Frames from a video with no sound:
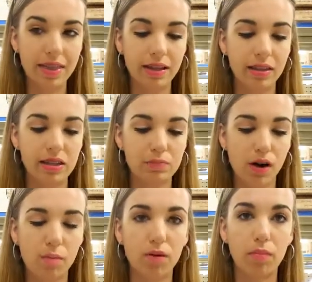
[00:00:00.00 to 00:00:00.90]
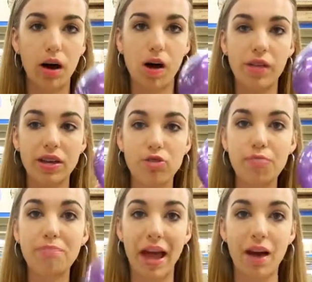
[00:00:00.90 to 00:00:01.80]
and then this purple ball that you
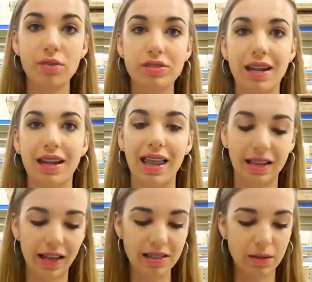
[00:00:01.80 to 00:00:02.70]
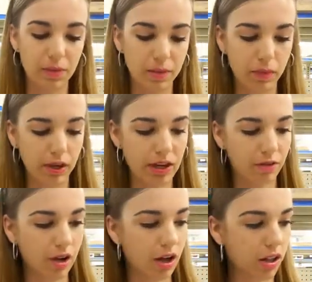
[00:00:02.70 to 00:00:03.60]
bounce and it like lights up with a million
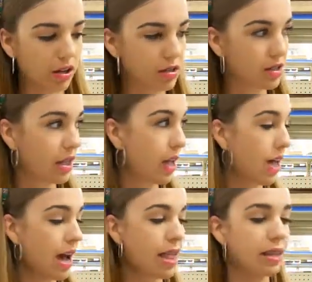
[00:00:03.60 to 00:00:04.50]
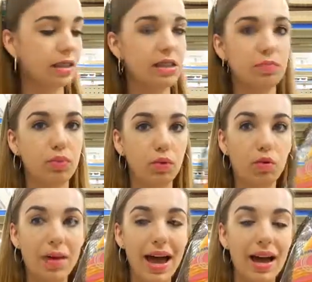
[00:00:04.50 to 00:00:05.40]
different colors. And then this
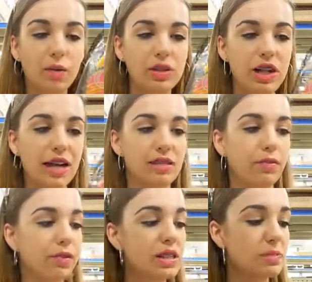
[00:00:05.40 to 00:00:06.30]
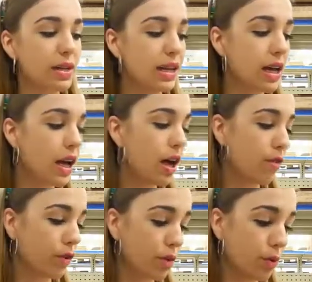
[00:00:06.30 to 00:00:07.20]
pool pack, which has a frisbee
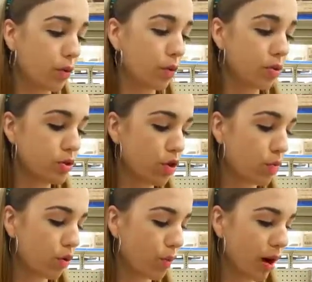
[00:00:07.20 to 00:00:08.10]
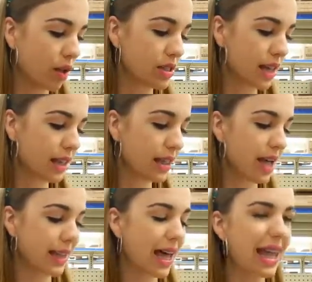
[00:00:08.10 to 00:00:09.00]
for the pool, two pool balls, and then
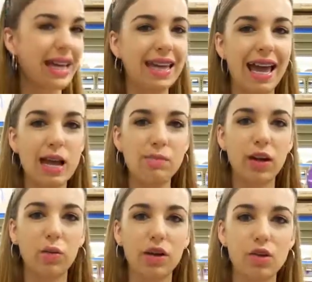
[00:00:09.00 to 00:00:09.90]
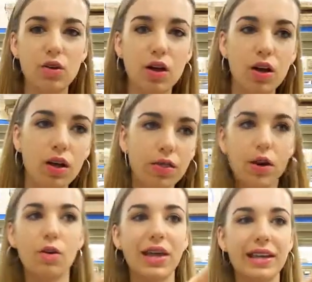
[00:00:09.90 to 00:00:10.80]
that like game, like where you
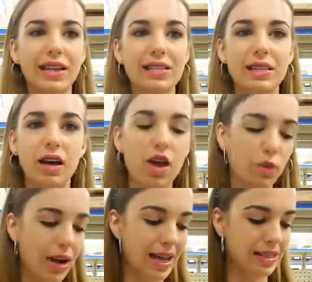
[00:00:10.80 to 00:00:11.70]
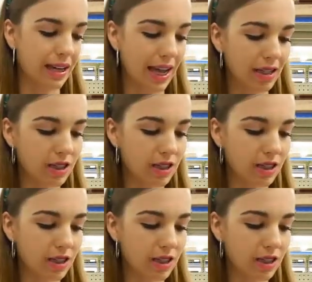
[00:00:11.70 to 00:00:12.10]
throw like this and the other one has to